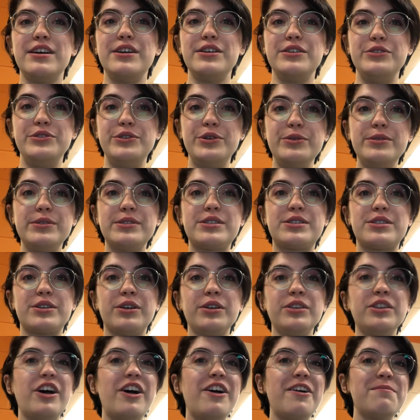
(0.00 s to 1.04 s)
Newton's third
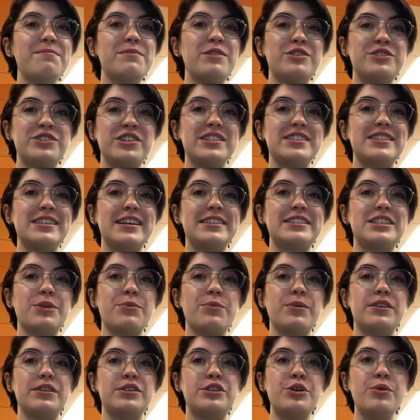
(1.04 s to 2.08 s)
law of motion states that
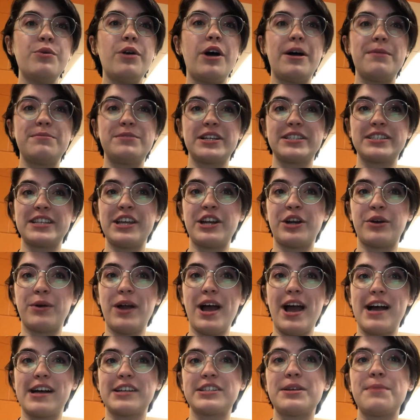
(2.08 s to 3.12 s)
when 2 objects
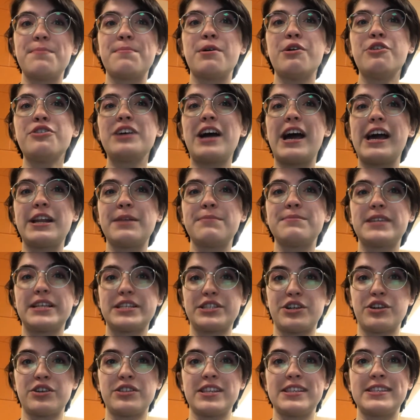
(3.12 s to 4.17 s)
interact, both items
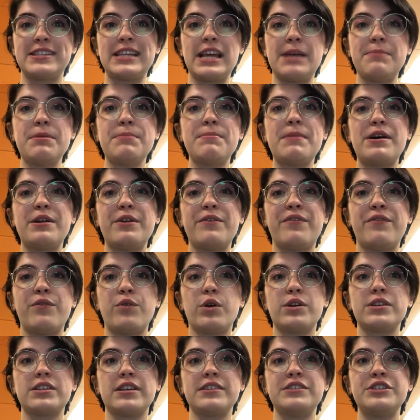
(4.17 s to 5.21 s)
exert the same amount of
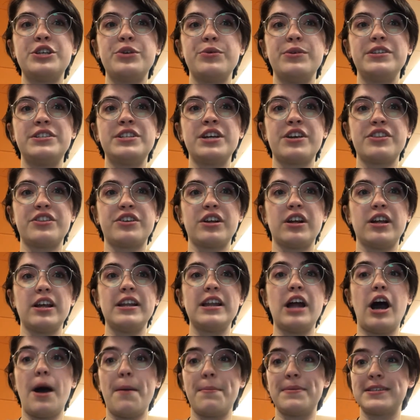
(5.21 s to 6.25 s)
force onto each other
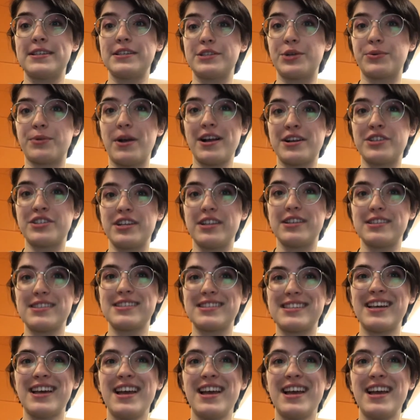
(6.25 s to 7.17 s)
in opposite directions.